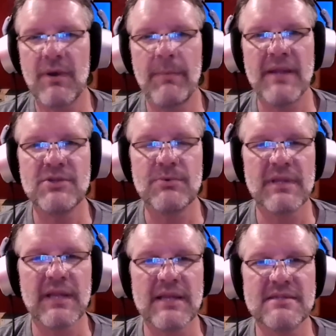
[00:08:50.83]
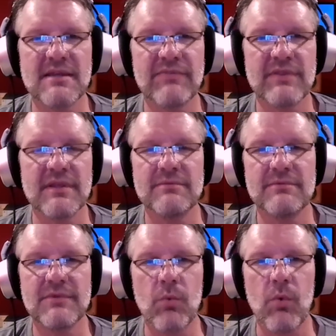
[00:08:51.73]
I mean, I generally like stuff in
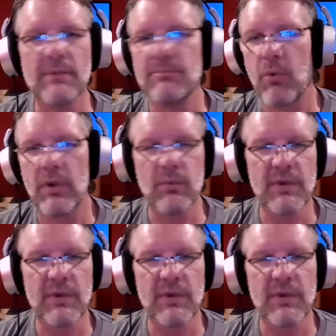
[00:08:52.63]
the 1 point